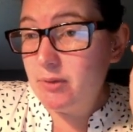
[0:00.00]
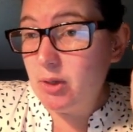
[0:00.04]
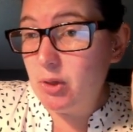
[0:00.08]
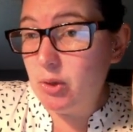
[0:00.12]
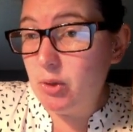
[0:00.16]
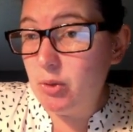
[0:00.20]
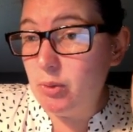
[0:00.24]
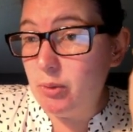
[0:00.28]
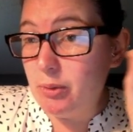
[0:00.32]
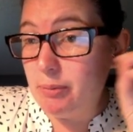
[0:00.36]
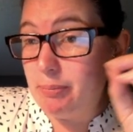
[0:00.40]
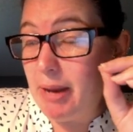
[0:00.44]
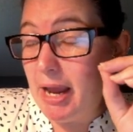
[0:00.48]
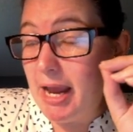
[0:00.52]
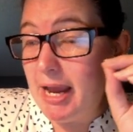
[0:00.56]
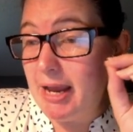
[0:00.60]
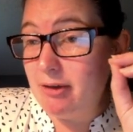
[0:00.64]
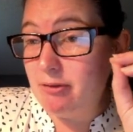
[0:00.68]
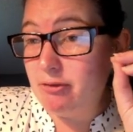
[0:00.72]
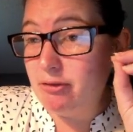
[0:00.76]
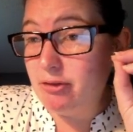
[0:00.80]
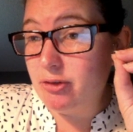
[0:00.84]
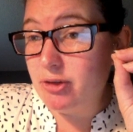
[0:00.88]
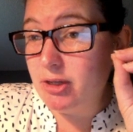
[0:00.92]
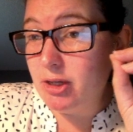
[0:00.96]
who were paying
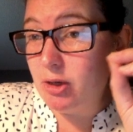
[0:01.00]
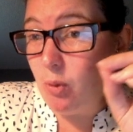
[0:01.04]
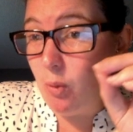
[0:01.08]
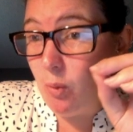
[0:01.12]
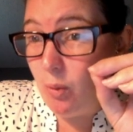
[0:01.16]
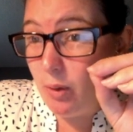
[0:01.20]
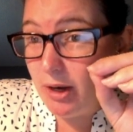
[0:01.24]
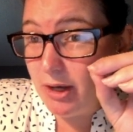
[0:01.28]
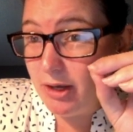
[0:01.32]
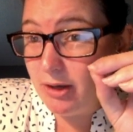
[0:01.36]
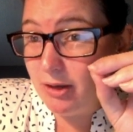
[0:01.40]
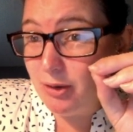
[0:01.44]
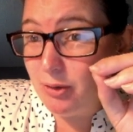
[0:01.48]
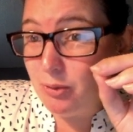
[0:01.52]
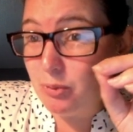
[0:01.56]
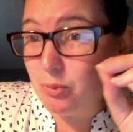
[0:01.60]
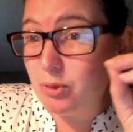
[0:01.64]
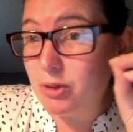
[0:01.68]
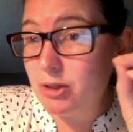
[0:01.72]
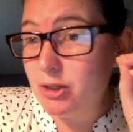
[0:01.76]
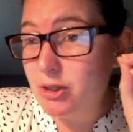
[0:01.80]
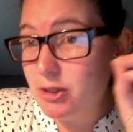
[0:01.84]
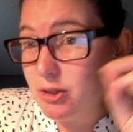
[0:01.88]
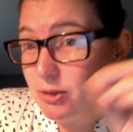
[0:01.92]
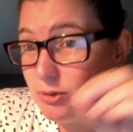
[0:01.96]
for the oil,
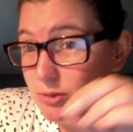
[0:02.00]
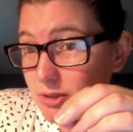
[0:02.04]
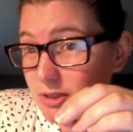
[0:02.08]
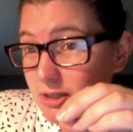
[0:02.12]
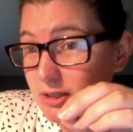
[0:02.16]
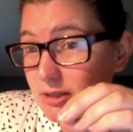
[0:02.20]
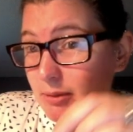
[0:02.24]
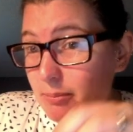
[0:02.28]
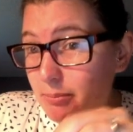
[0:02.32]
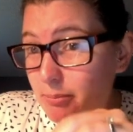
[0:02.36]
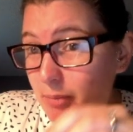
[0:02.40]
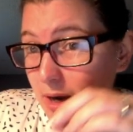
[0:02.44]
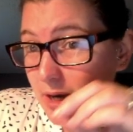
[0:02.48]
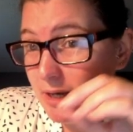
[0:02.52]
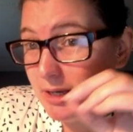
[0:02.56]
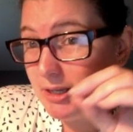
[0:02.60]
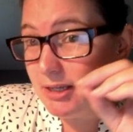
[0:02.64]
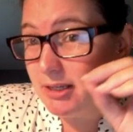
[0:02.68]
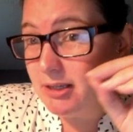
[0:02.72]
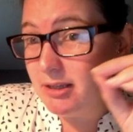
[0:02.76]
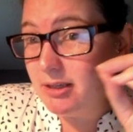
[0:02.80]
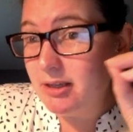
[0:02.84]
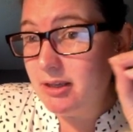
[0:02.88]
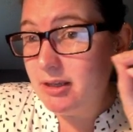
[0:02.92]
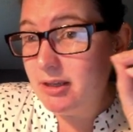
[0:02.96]
were using the
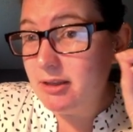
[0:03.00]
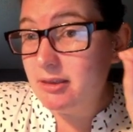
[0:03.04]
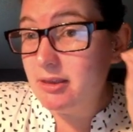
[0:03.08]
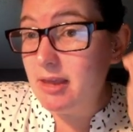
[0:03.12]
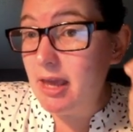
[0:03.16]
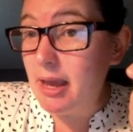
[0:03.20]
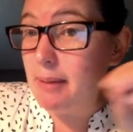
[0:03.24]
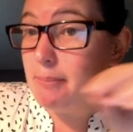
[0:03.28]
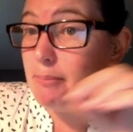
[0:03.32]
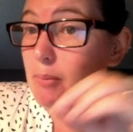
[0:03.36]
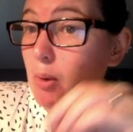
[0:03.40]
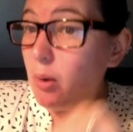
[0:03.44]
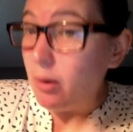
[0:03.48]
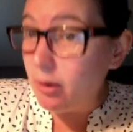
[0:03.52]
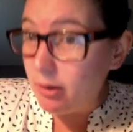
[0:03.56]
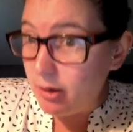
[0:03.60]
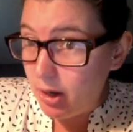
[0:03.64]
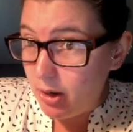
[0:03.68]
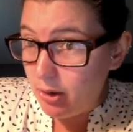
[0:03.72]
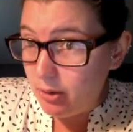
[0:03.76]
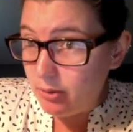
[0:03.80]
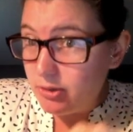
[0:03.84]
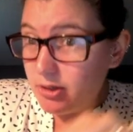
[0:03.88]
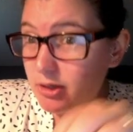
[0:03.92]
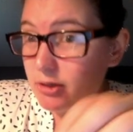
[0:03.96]
money they
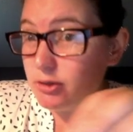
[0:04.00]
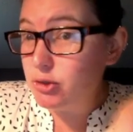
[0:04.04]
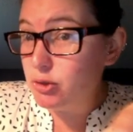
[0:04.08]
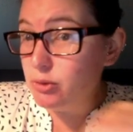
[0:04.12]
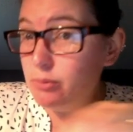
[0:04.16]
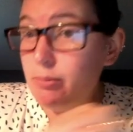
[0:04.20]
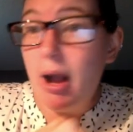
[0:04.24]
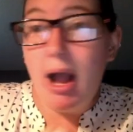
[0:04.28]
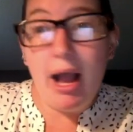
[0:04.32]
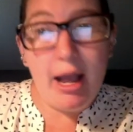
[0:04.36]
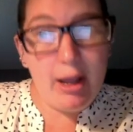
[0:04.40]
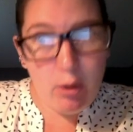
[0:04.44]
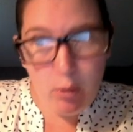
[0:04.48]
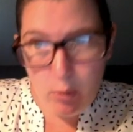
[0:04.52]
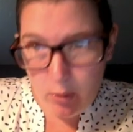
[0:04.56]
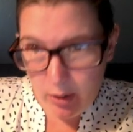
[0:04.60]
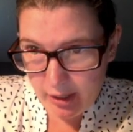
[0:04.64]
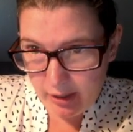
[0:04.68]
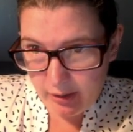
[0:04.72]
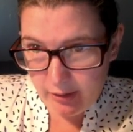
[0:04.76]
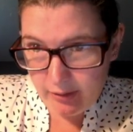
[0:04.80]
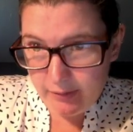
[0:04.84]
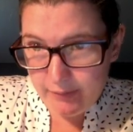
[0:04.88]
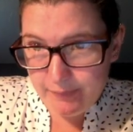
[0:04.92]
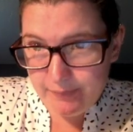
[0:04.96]
borrowed to buy
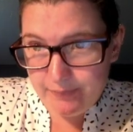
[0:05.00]
oil.